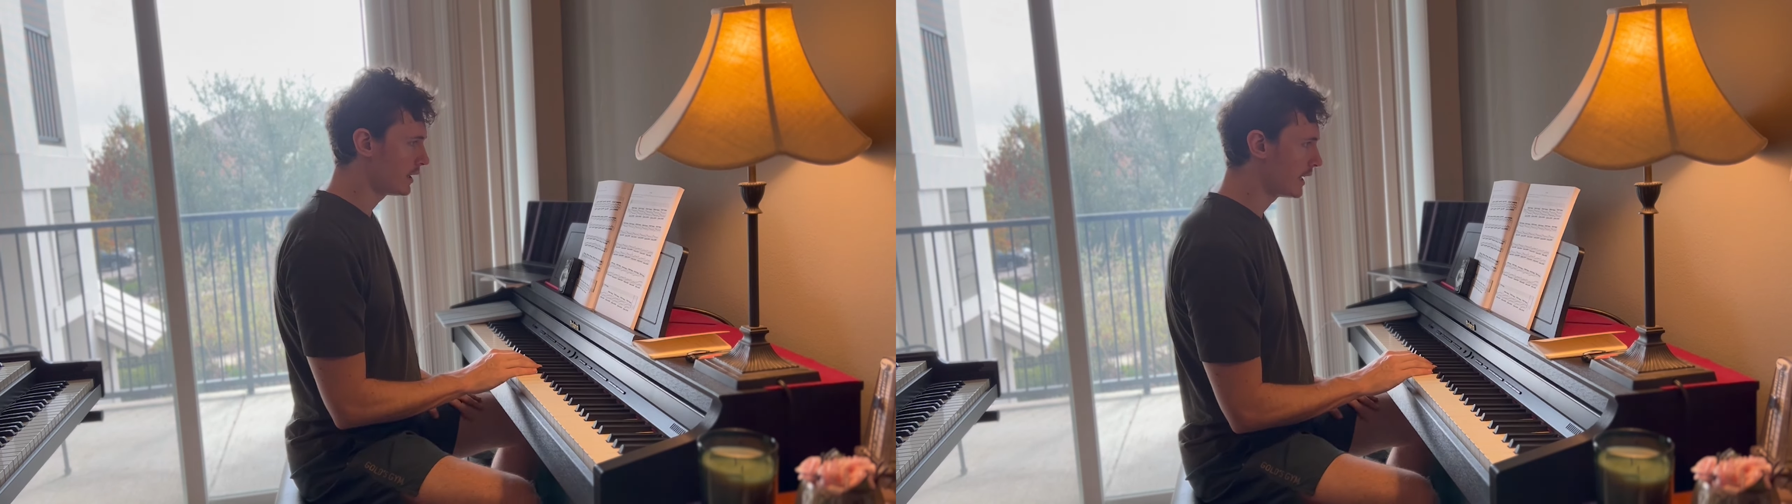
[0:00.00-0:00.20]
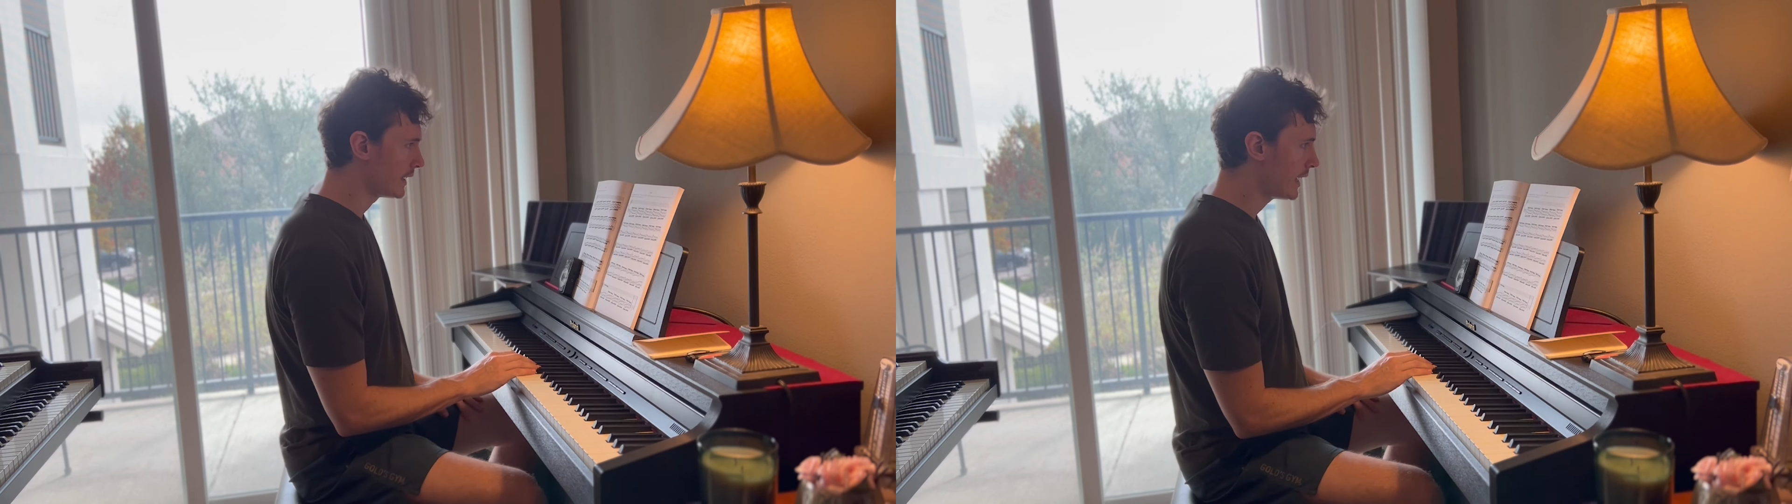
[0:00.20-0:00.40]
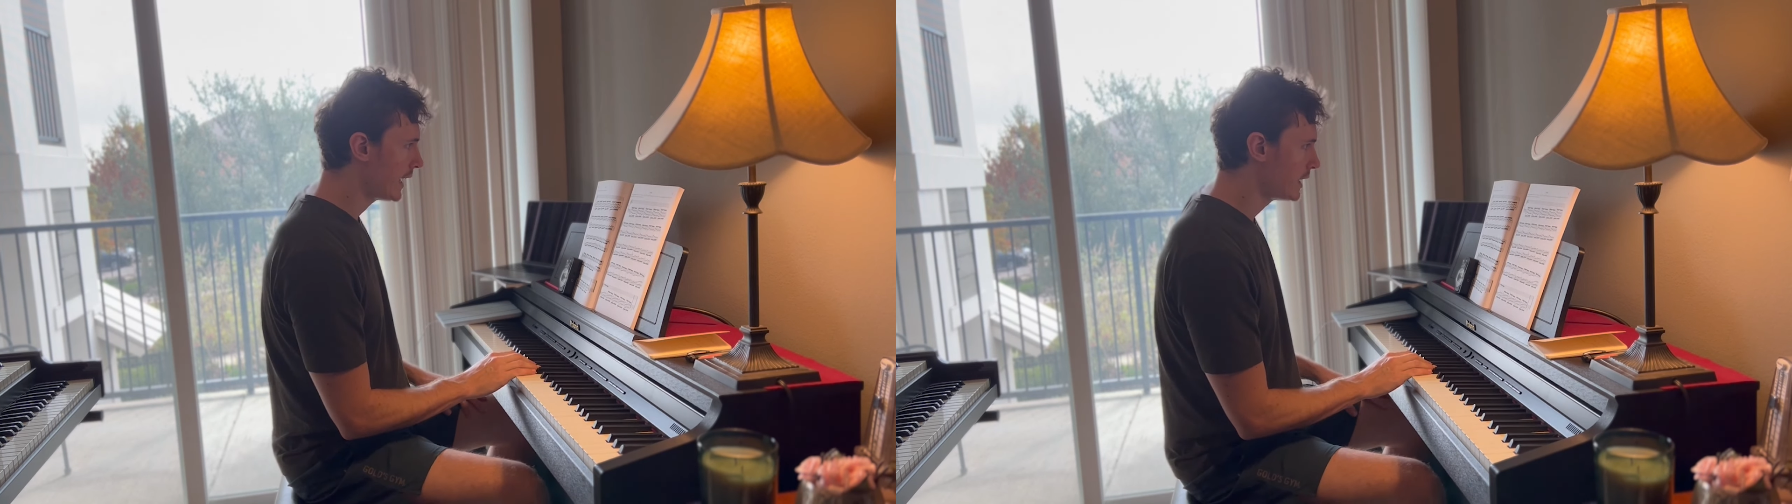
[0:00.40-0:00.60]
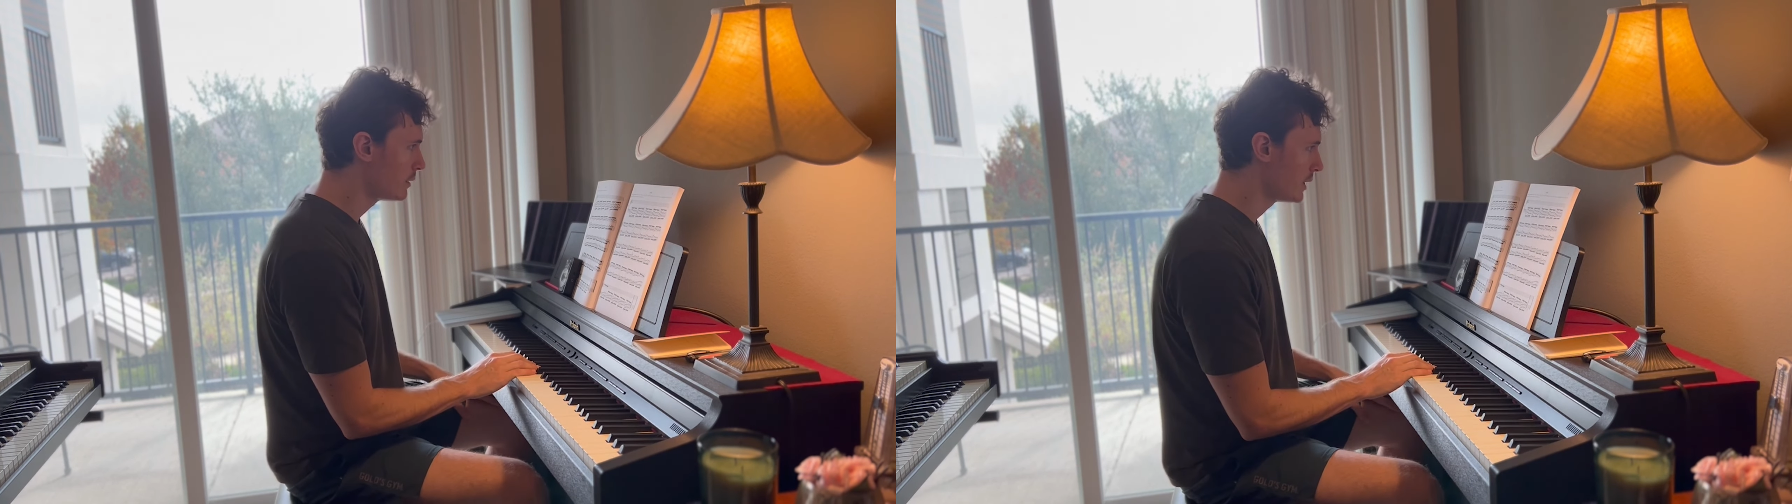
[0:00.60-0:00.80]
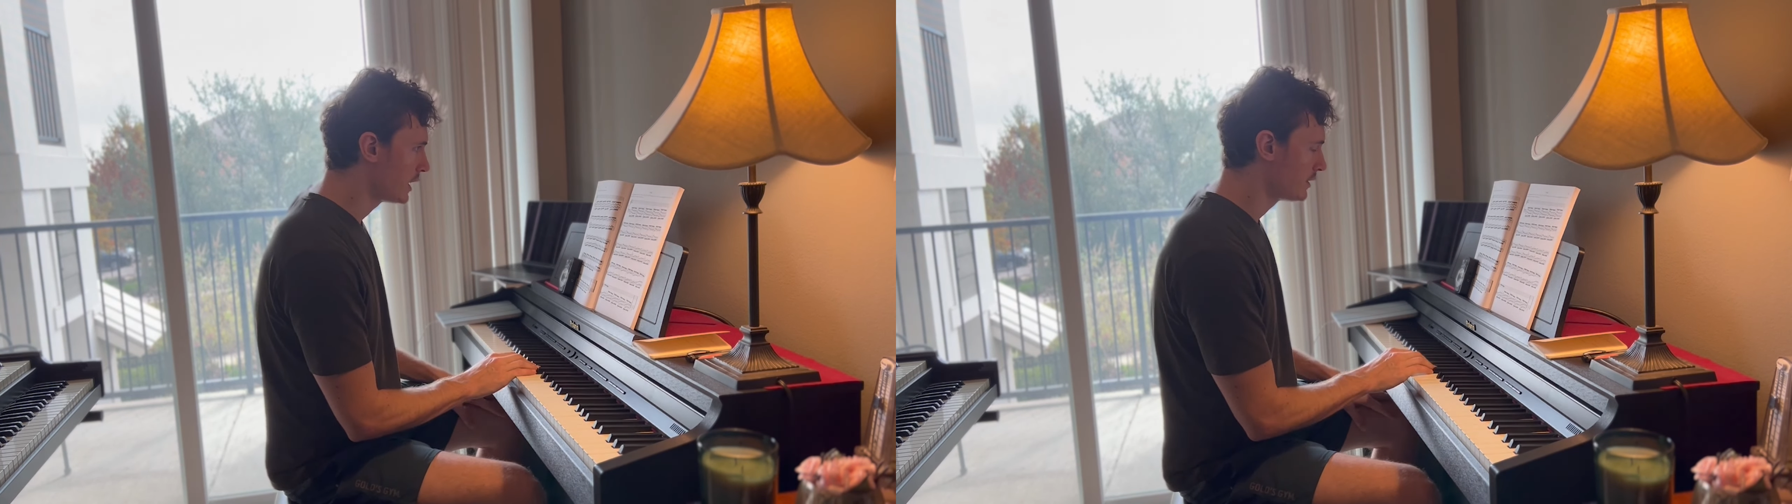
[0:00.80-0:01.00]
I like
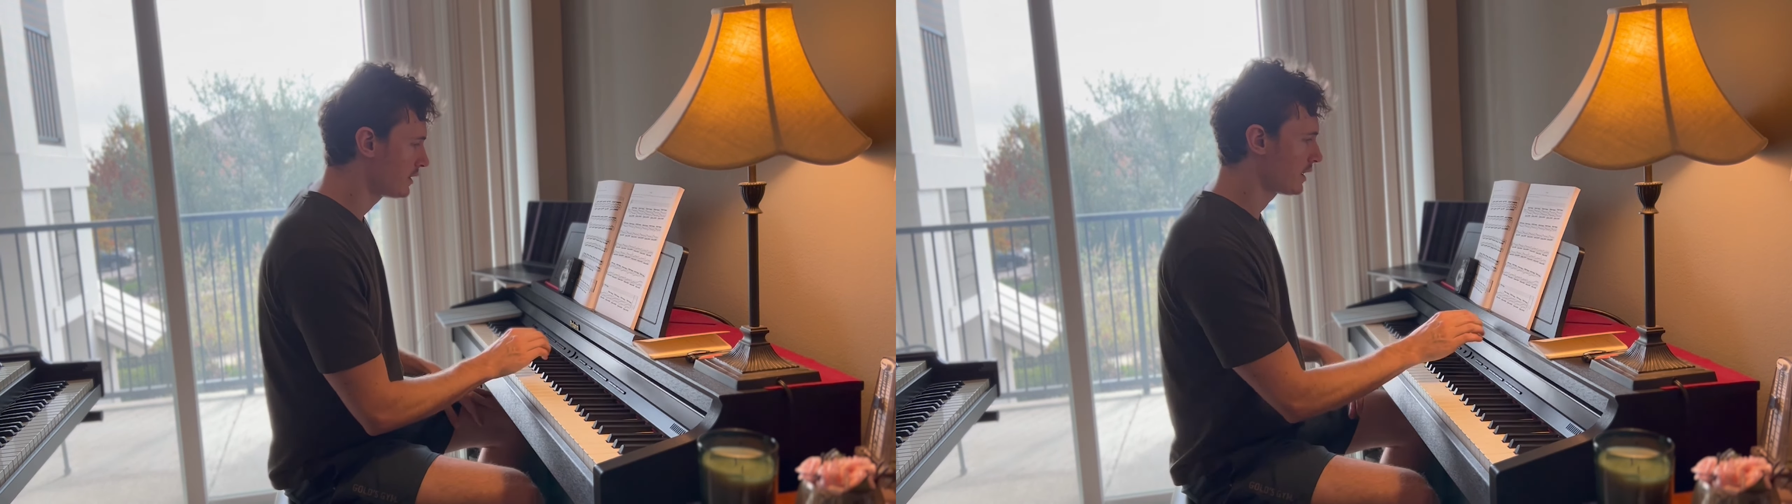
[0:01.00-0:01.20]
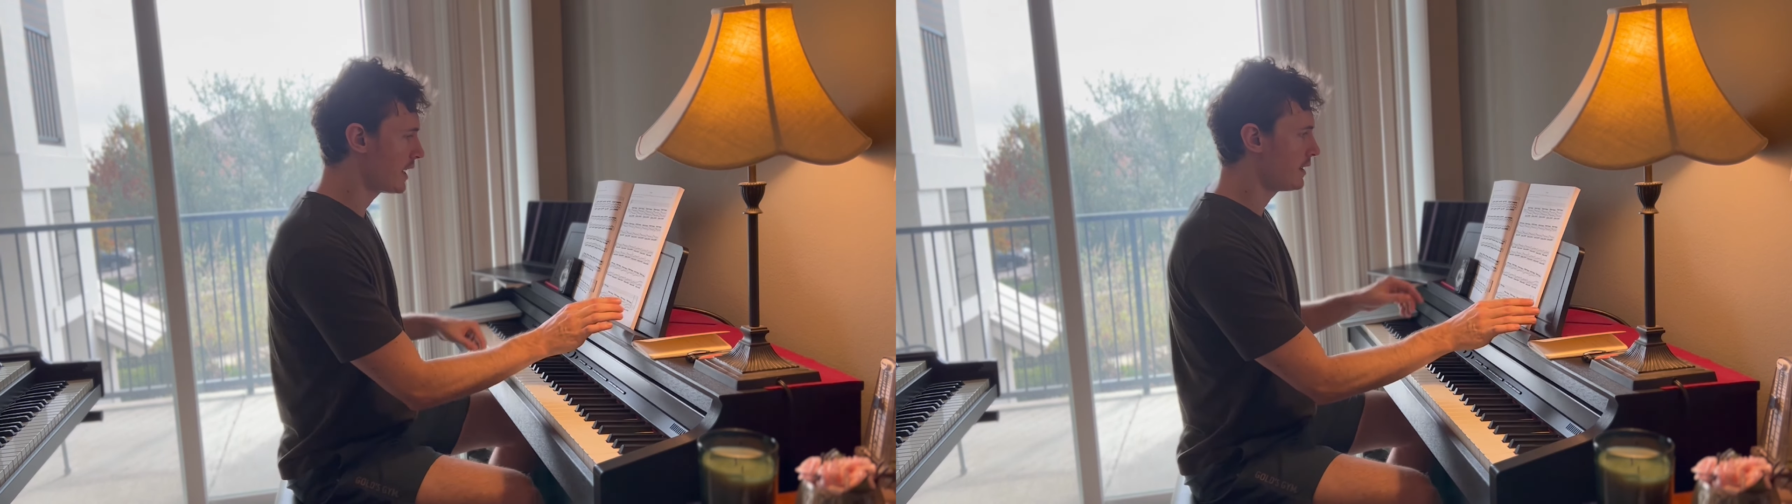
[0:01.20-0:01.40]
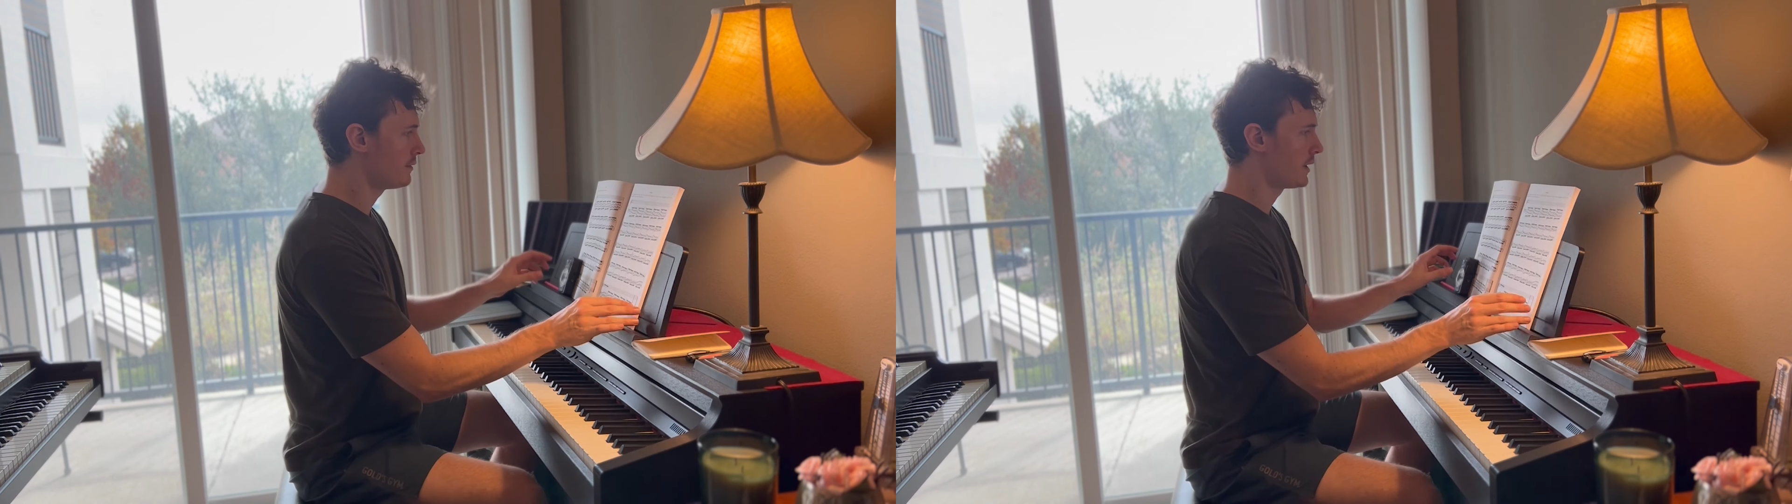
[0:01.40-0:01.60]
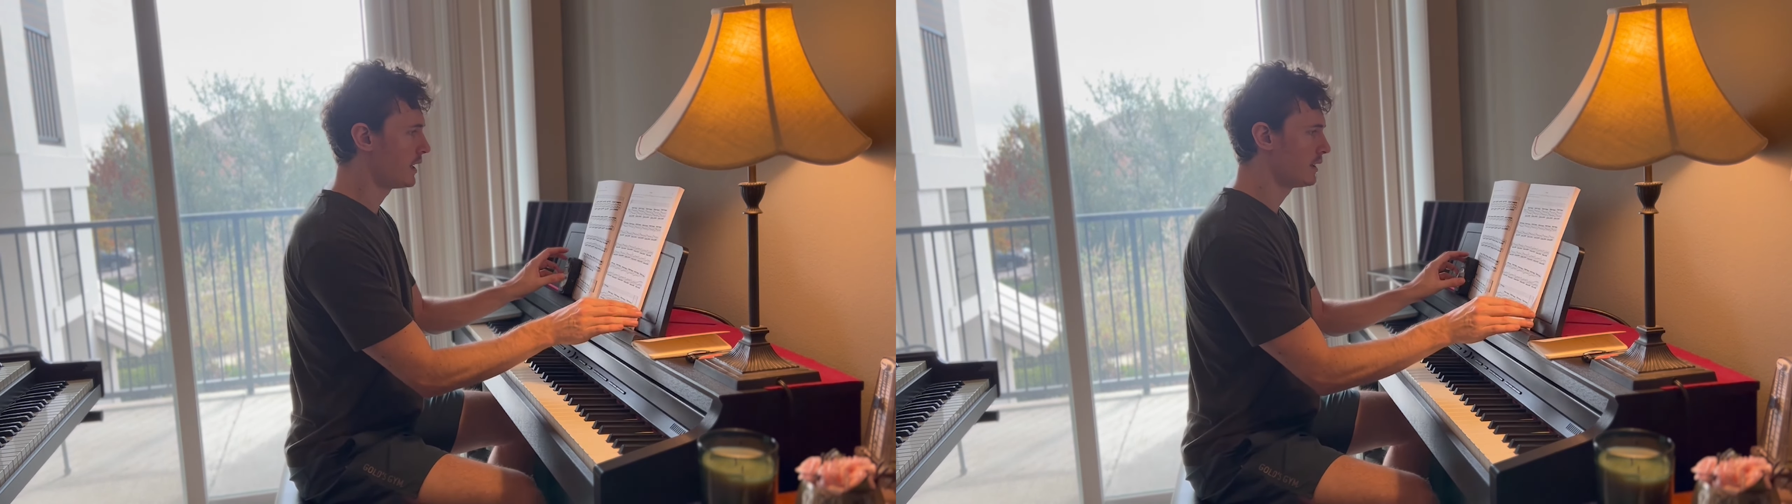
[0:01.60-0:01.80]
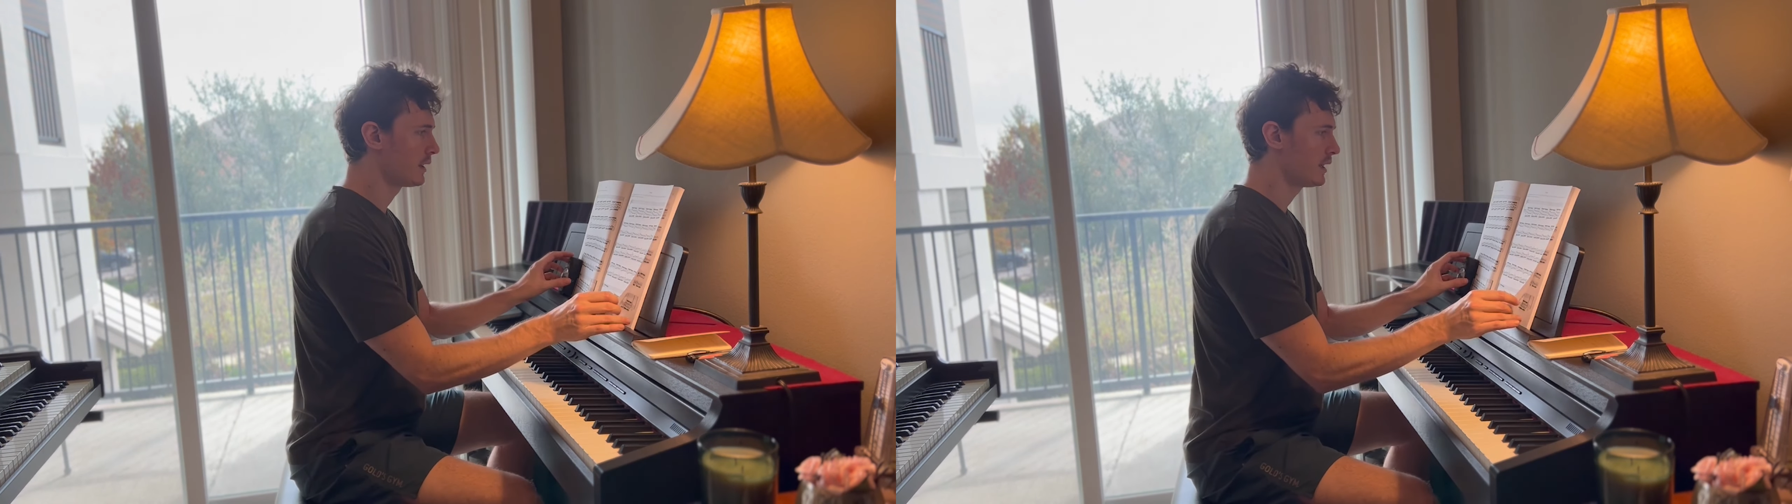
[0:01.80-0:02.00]
Hanon because it's kind of,
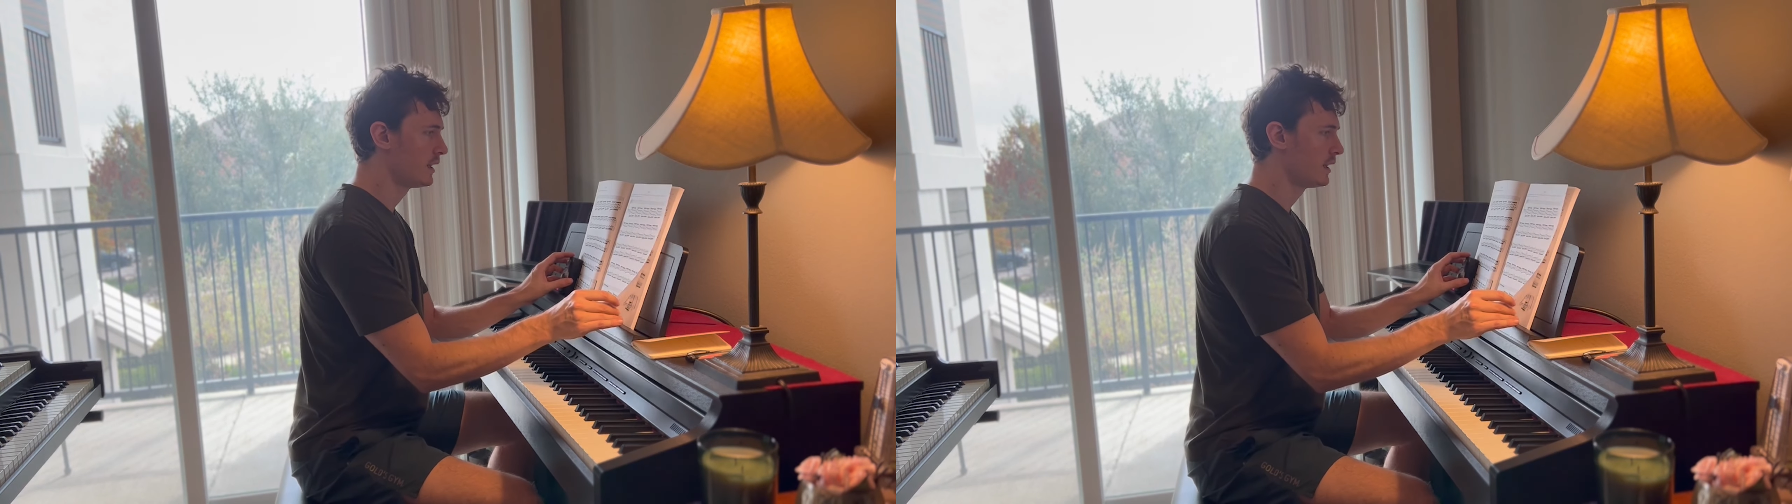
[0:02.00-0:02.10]
uh,